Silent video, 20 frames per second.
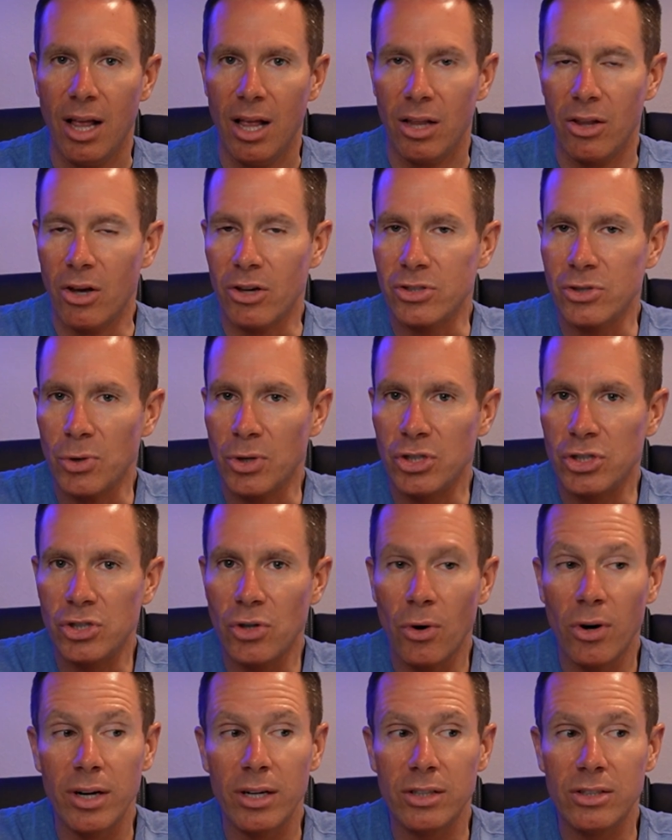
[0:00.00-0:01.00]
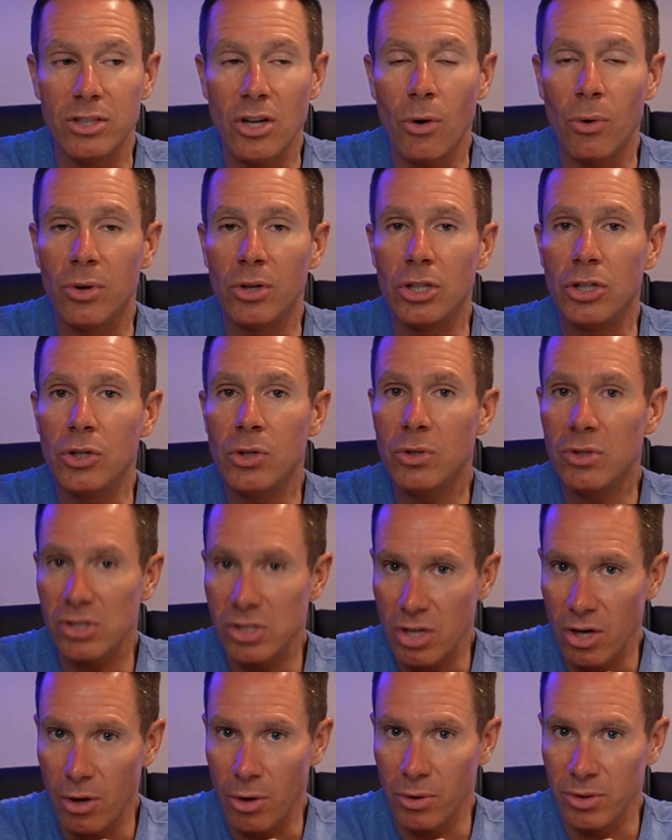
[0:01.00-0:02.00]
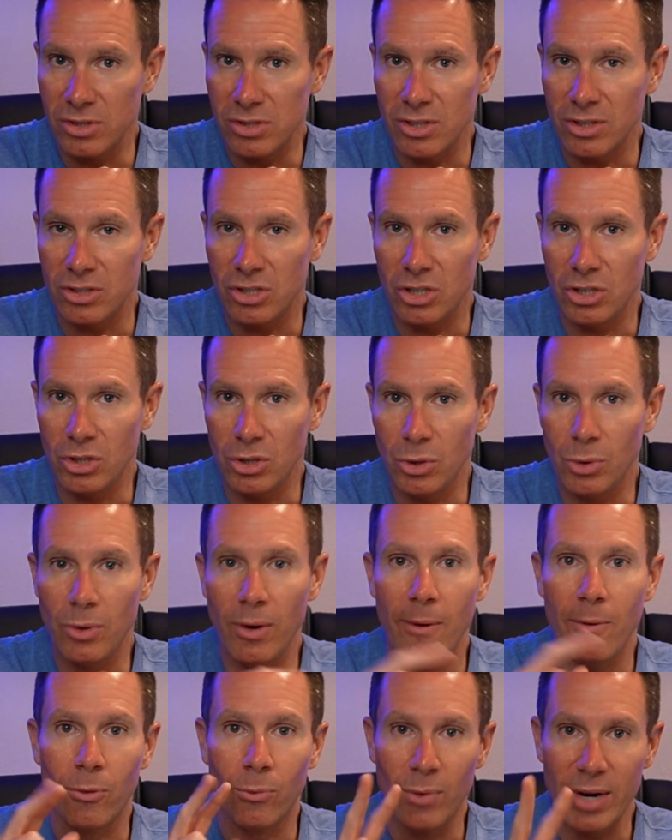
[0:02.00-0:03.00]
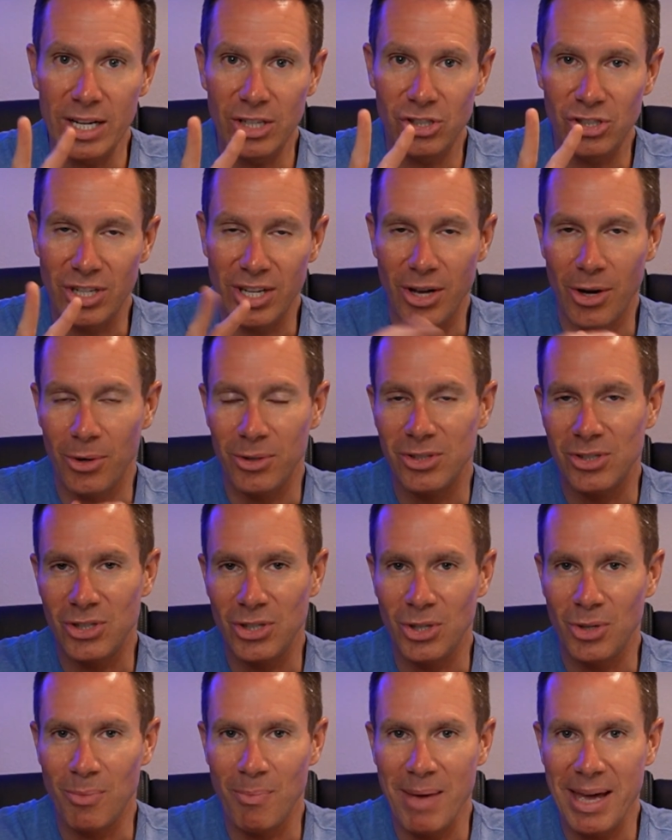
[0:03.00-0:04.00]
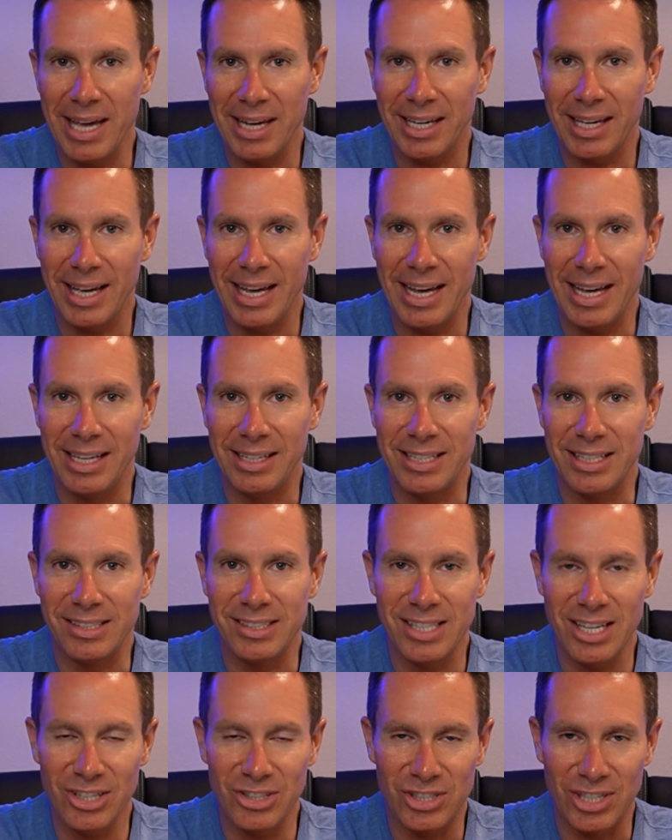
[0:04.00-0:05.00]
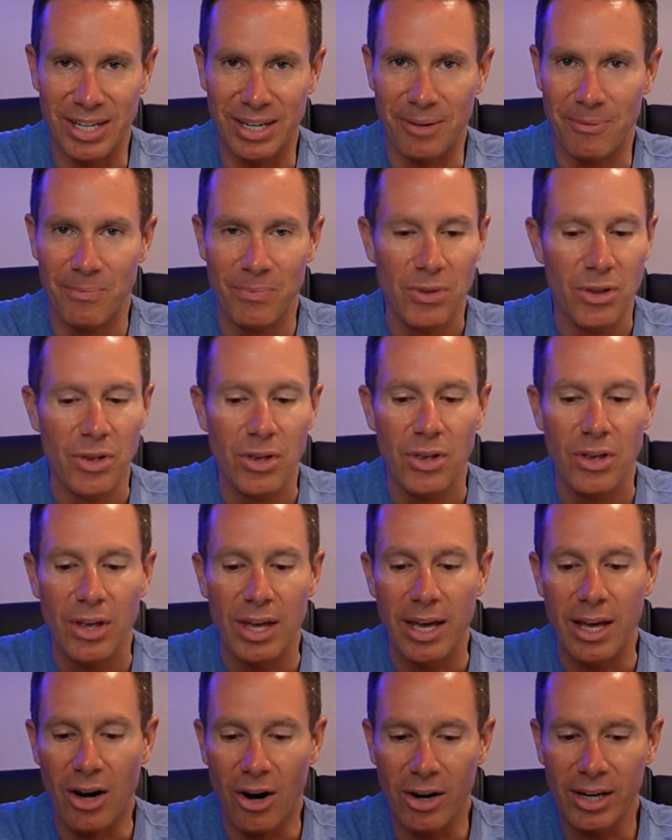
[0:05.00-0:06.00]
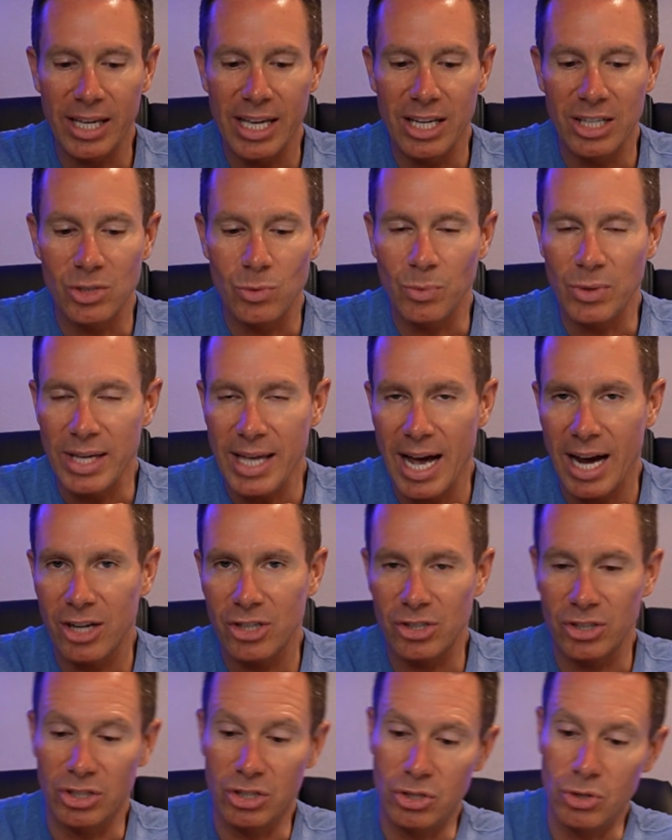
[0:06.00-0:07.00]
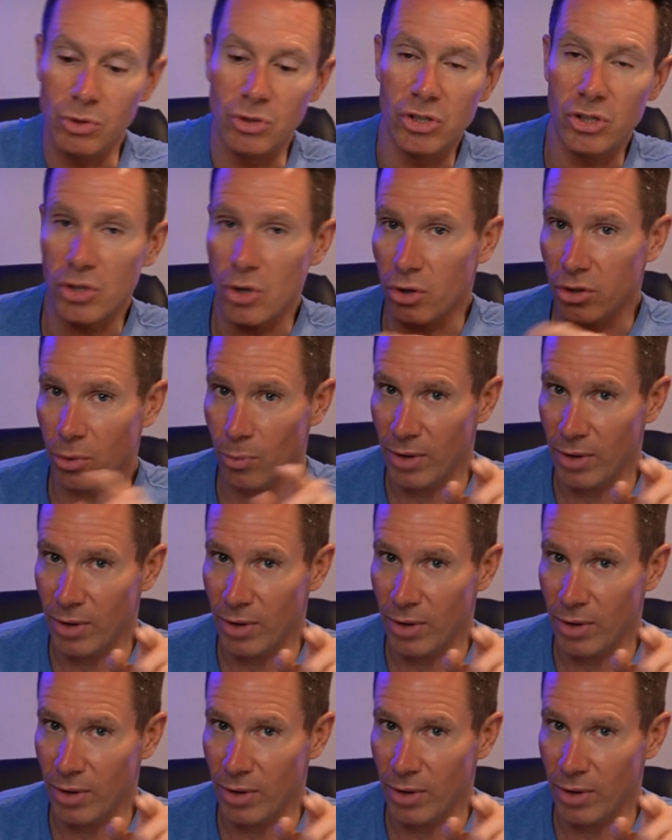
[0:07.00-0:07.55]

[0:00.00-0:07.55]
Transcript: Long story short, don't use those 2 ratios to make a decision. In our case, we actually do show the